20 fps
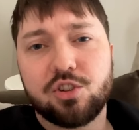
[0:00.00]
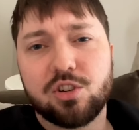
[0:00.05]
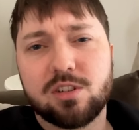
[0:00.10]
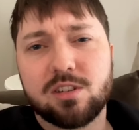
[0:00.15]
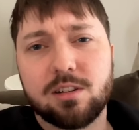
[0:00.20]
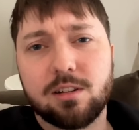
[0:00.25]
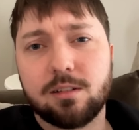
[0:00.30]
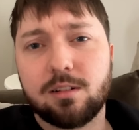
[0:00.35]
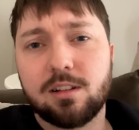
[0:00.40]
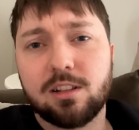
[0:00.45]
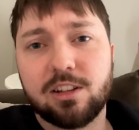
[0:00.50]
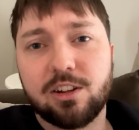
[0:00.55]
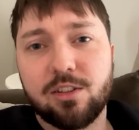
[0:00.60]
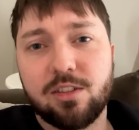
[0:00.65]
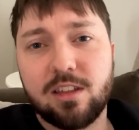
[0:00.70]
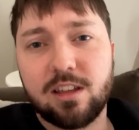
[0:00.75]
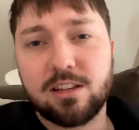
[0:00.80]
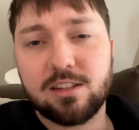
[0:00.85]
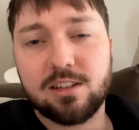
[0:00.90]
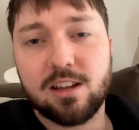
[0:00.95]
just to clear
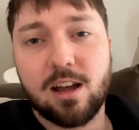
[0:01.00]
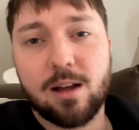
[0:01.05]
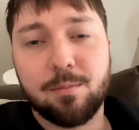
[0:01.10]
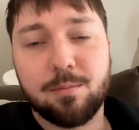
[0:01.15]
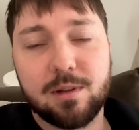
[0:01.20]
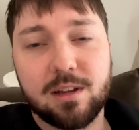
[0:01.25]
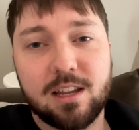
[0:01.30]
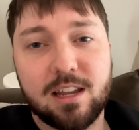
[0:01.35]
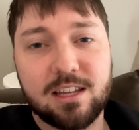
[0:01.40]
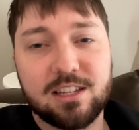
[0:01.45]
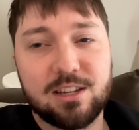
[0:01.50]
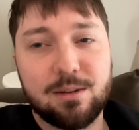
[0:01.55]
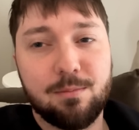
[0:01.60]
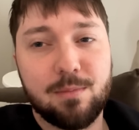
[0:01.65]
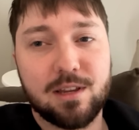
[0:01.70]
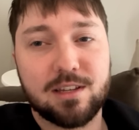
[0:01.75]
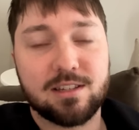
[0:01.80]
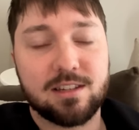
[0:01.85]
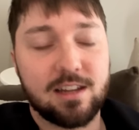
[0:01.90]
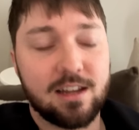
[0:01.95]
things up in case you
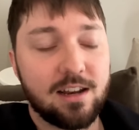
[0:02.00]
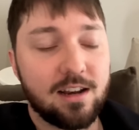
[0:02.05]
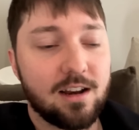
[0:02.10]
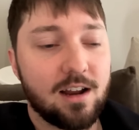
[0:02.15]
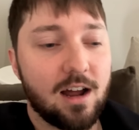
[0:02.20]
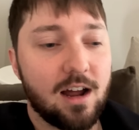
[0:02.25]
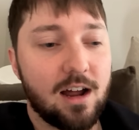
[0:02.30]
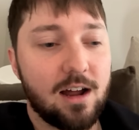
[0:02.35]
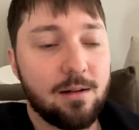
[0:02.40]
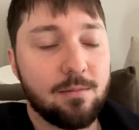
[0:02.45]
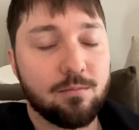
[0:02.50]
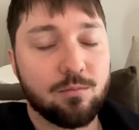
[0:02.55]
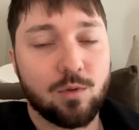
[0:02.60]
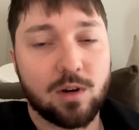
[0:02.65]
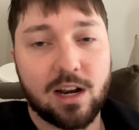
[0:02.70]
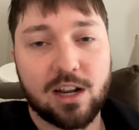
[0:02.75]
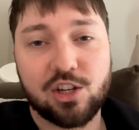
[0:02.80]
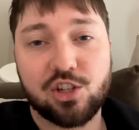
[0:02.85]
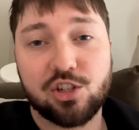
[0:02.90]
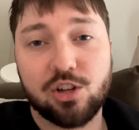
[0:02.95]
missed it, um,
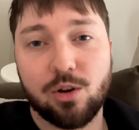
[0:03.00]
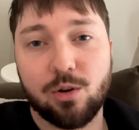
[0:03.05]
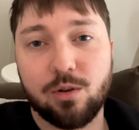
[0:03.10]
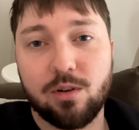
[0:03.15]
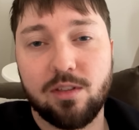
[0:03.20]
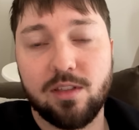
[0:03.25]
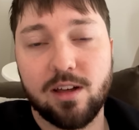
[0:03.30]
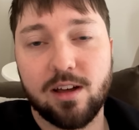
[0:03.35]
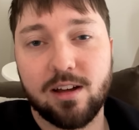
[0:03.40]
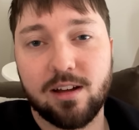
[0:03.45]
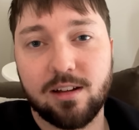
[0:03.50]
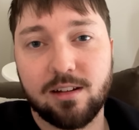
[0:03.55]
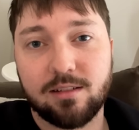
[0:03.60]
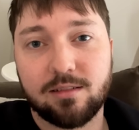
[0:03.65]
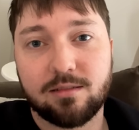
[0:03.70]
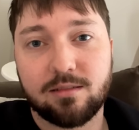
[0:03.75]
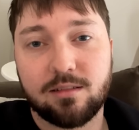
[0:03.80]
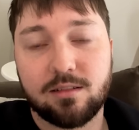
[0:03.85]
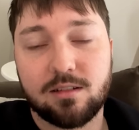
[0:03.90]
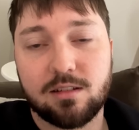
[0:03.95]
when I showed
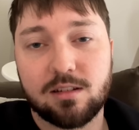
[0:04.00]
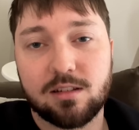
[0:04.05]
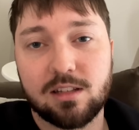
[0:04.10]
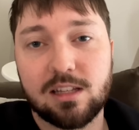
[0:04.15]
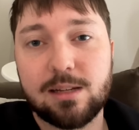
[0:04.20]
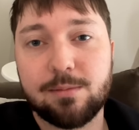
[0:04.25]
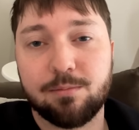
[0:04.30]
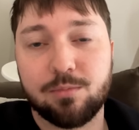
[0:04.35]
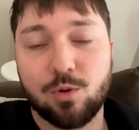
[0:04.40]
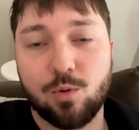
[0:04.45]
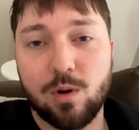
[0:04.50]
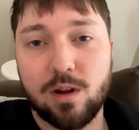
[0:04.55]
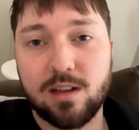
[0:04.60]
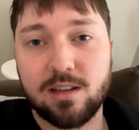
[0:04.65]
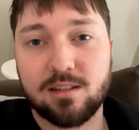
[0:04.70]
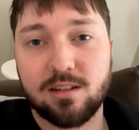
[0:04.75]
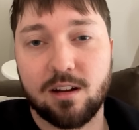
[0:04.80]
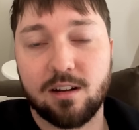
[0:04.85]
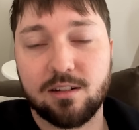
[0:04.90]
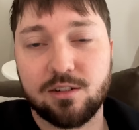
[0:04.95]
the sleep
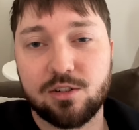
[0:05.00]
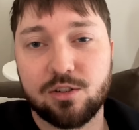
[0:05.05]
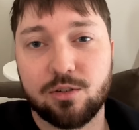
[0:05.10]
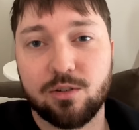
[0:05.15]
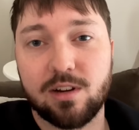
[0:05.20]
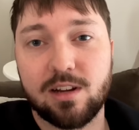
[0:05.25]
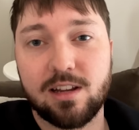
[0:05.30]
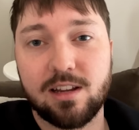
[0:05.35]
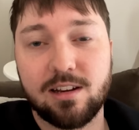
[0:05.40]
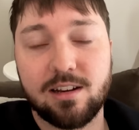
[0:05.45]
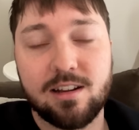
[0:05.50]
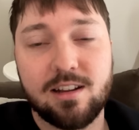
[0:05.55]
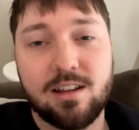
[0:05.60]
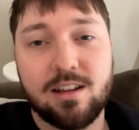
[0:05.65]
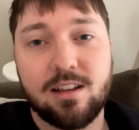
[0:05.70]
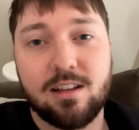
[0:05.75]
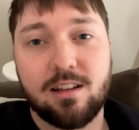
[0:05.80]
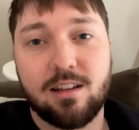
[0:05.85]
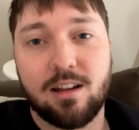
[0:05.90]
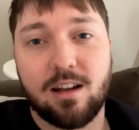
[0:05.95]
quiz on screen,
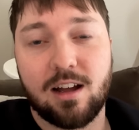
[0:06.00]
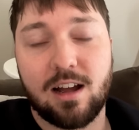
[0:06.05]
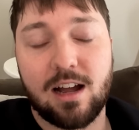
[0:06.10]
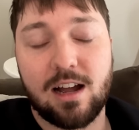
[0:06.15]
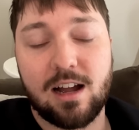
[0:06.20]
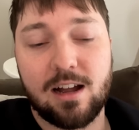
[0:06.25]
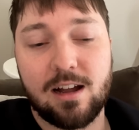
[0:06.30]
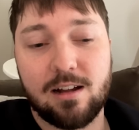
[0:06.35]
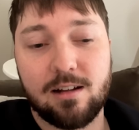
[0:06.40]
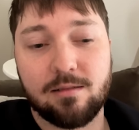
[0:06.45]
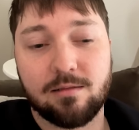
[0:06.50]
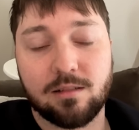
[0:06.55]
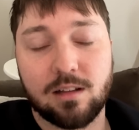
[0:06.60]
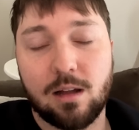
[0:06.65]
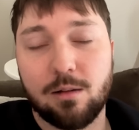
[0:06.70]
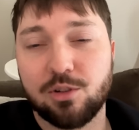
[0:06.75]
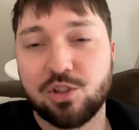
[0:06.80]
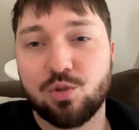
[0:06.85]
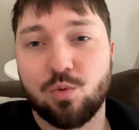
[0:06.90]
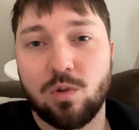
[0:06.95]
uh,
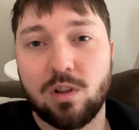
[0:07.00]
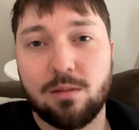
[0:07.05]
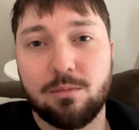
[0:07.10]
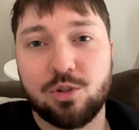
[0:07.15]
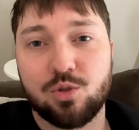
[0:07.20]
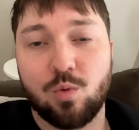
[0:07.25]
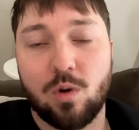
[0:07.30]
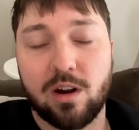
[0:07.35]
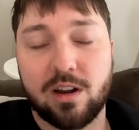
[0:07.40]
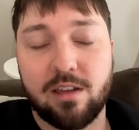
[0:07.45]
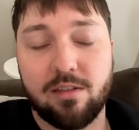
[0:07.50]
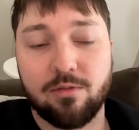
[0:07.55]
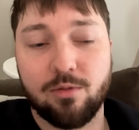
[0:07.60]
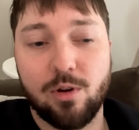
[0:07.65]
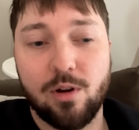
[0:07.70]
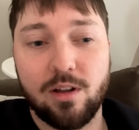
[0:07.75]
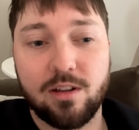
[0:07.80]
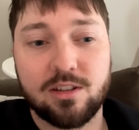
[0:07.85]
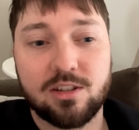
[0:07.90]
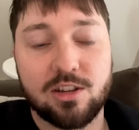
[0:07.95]
I was well. Let me just walk you
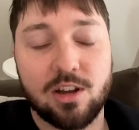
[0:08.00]
through it.